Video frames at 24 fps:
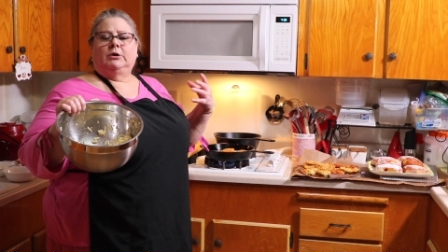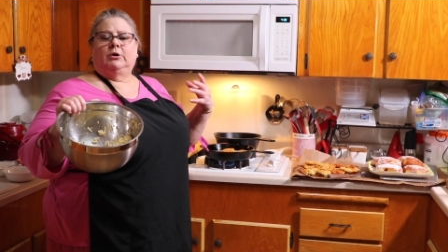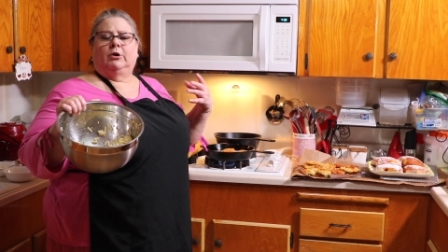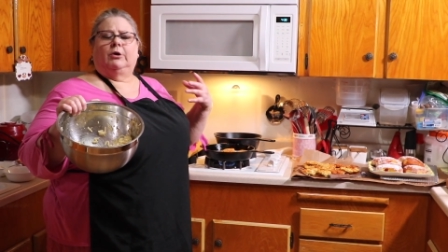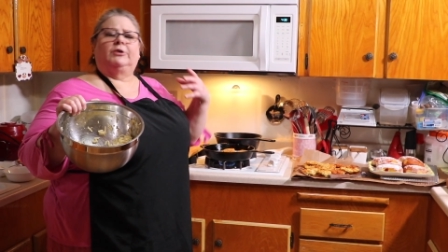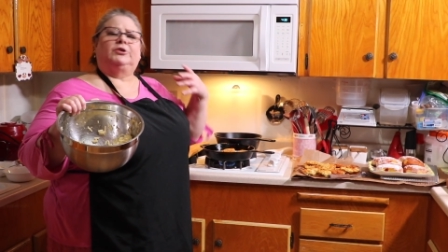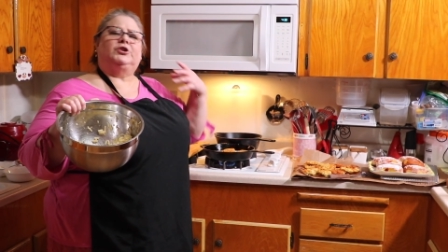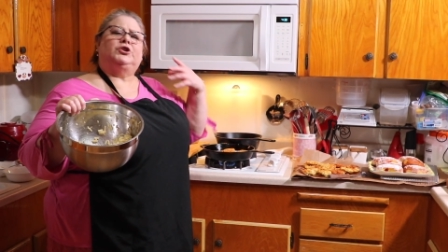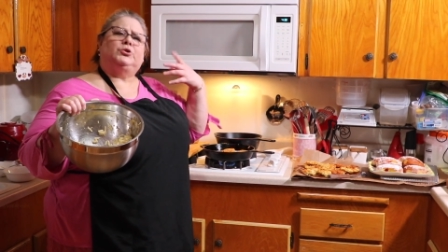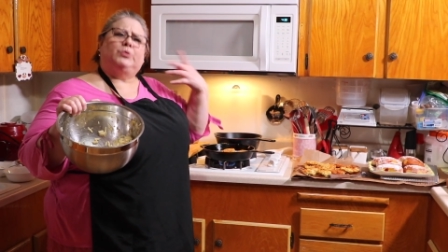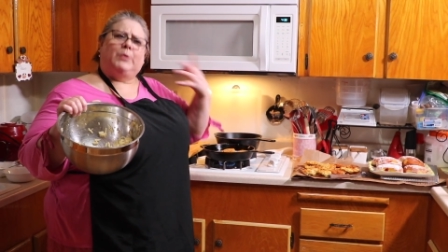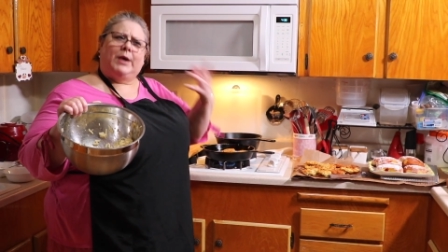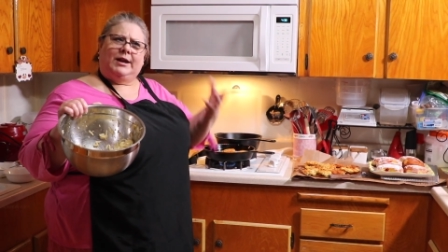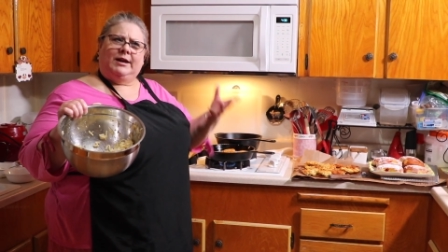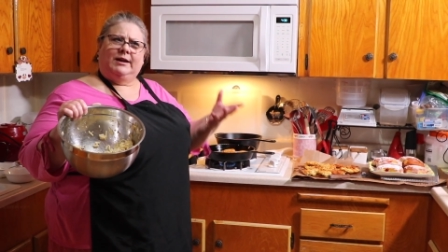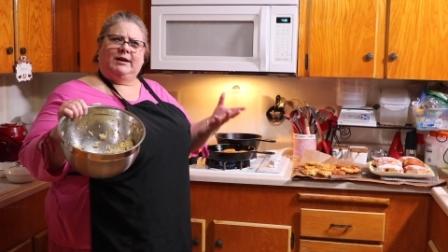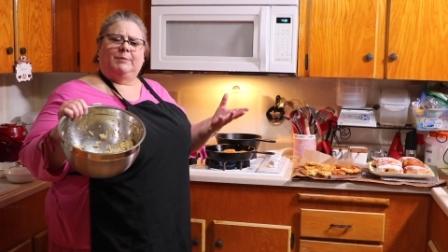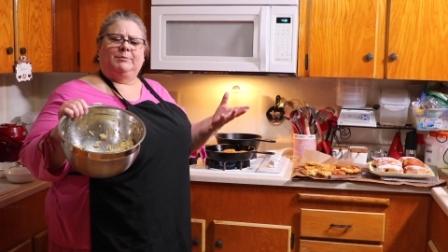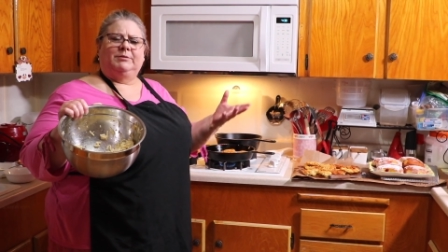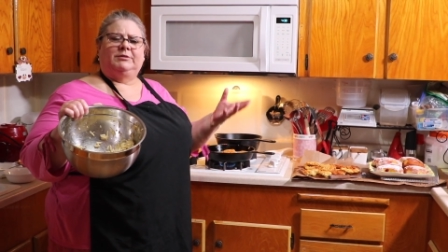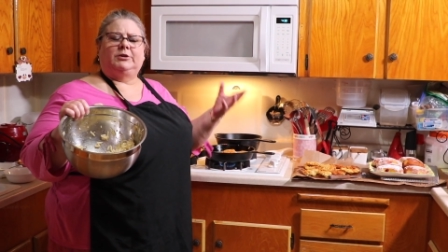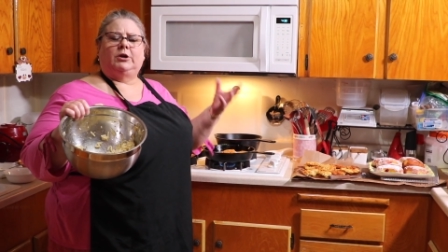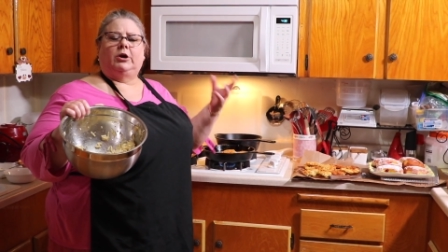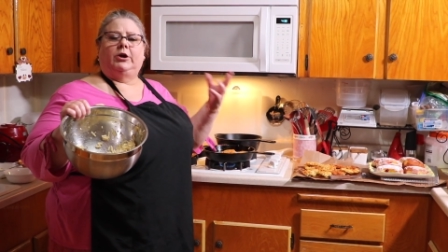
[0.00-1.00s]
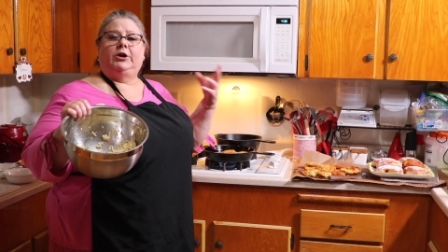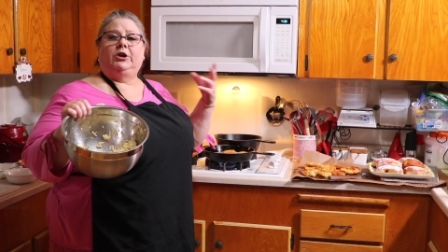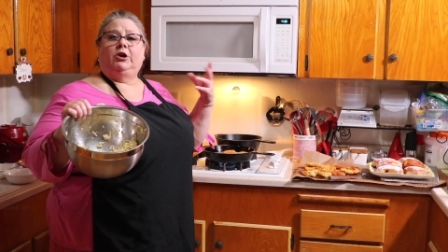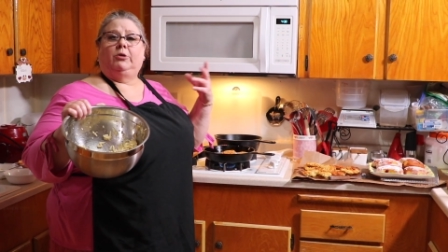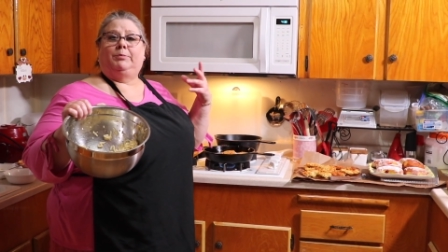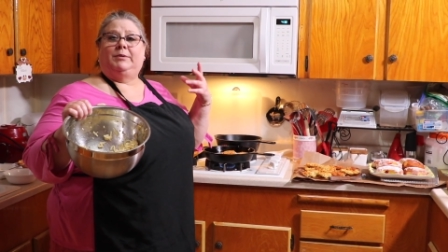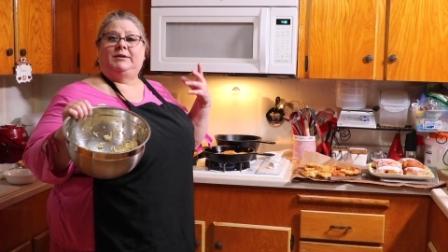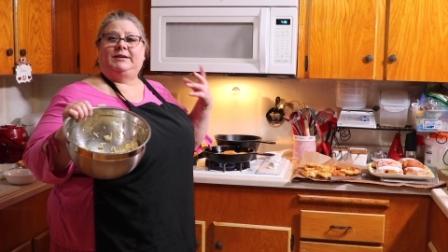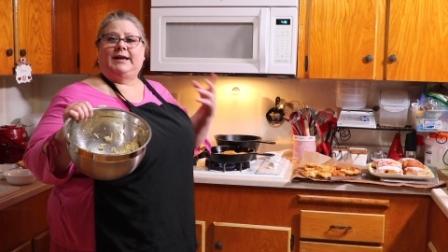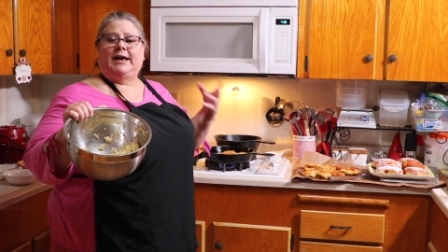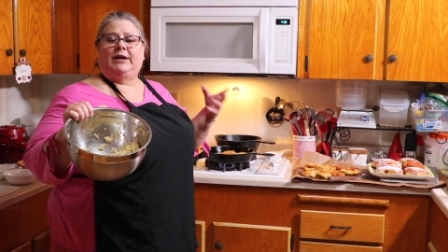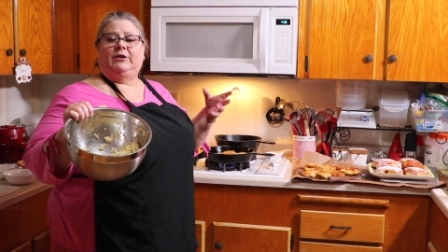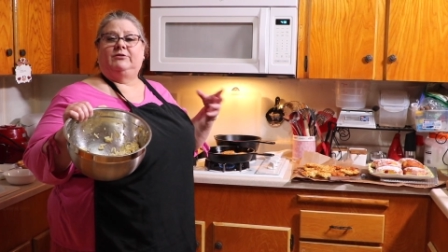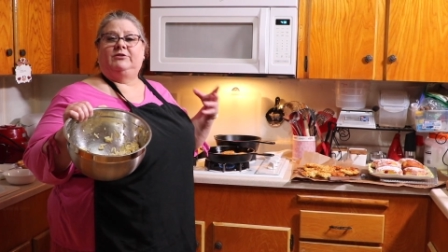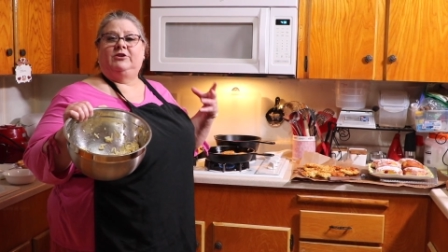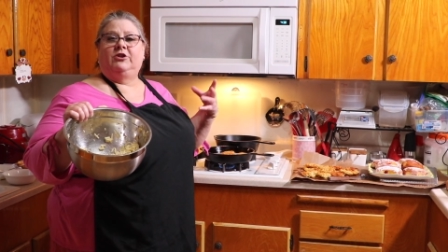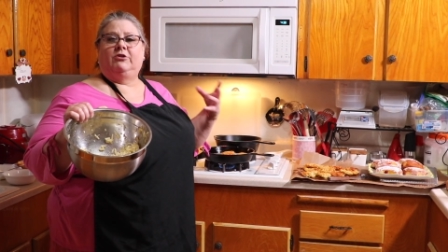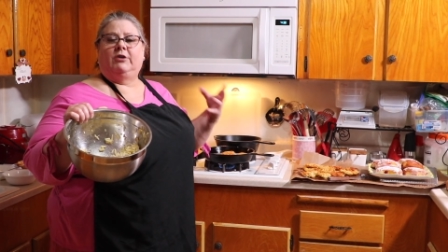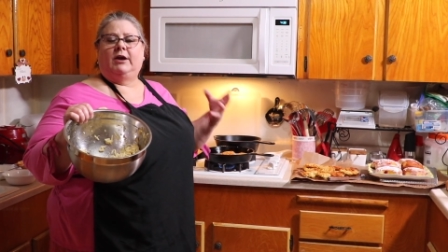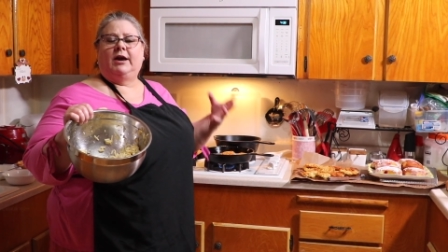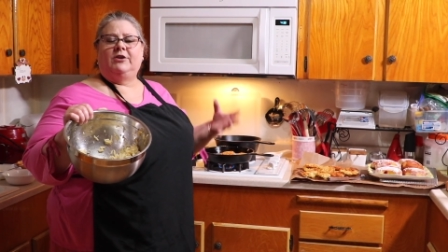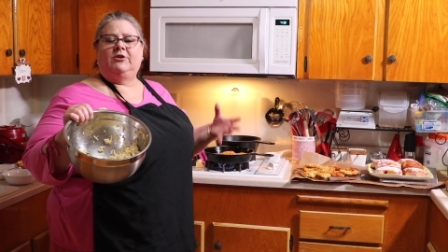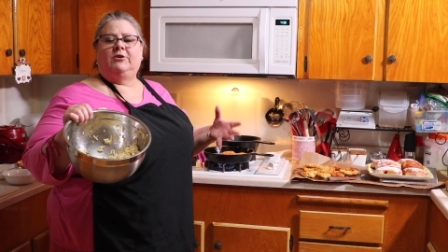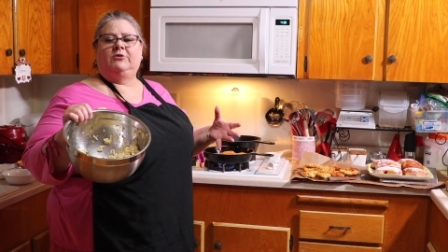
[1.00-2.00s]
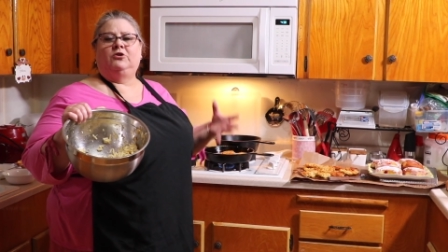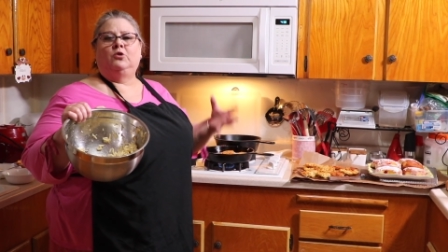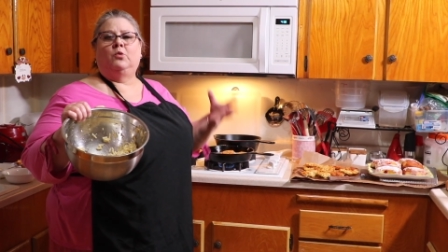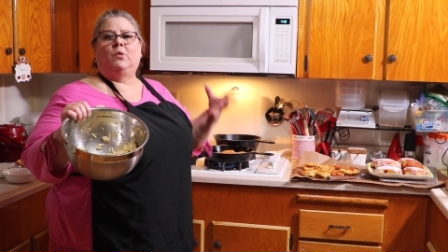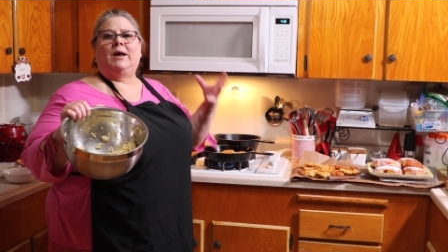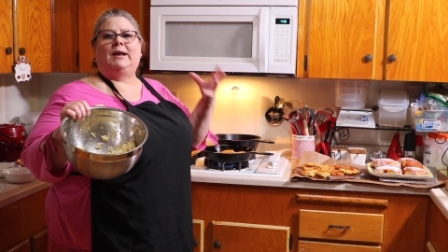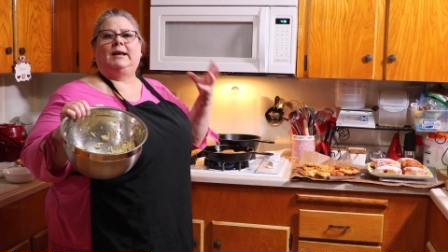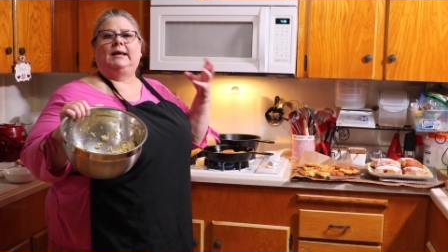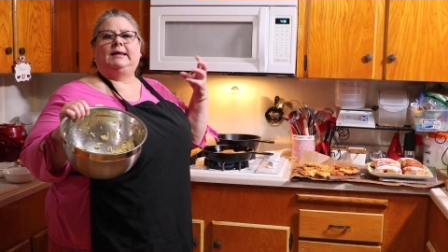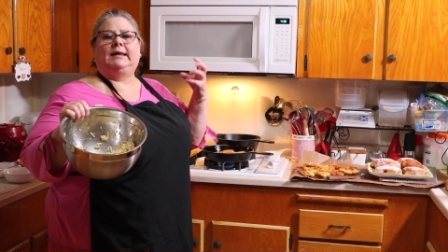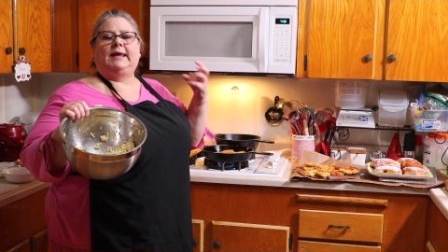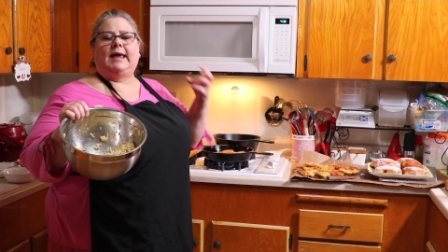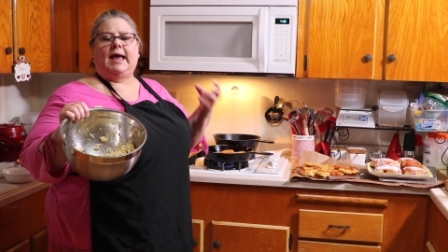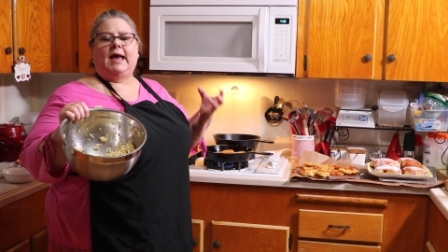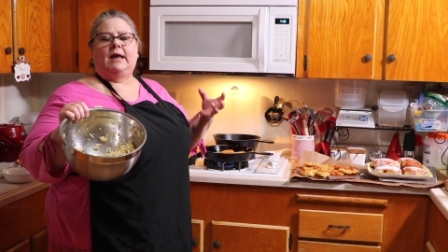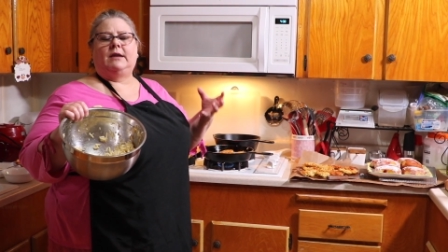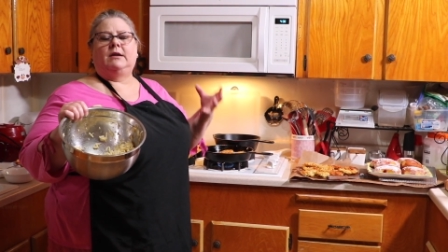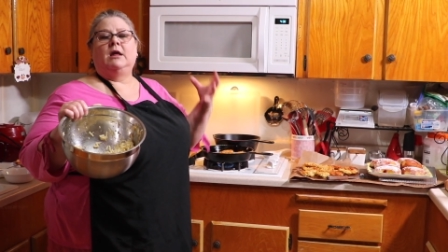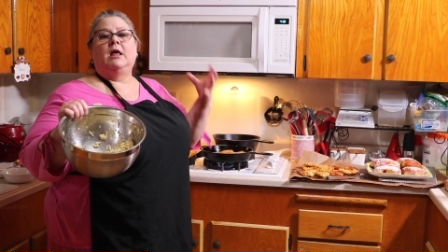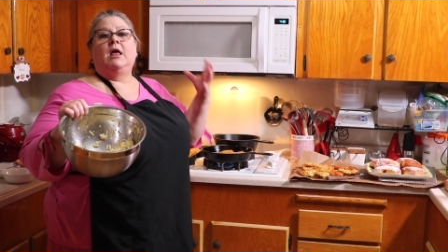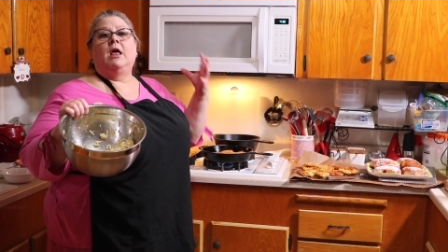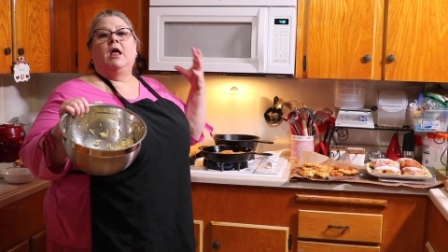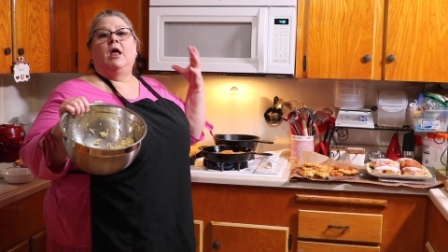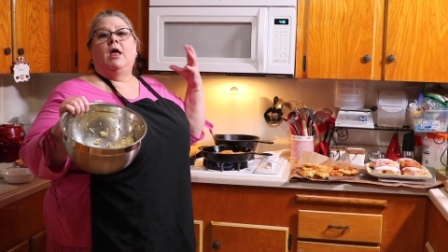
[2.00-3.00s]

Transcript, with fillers: or shredded, I'm sorry, your potatoes and your onions, you want to get